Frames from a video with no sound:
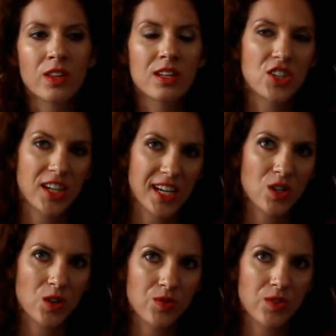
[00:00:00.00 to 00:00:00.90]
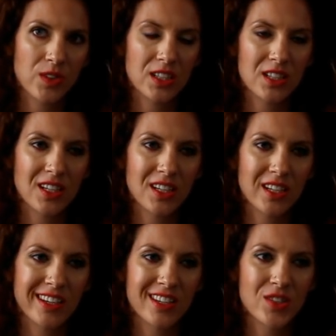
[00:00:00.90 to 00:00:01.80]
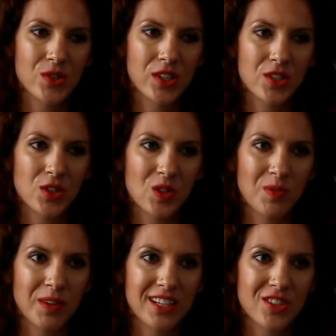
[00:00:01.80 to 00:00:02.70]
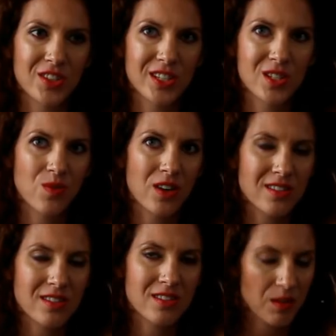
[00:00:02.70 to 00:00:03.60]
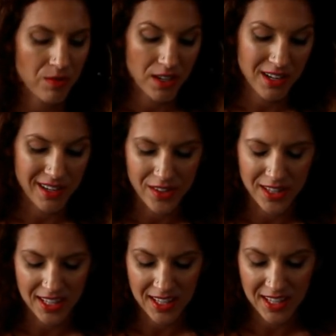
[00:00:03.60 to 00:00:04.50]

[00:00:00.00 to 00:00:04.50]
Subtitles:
She gets her feed through the tube, and then she just falls asleep cuddling.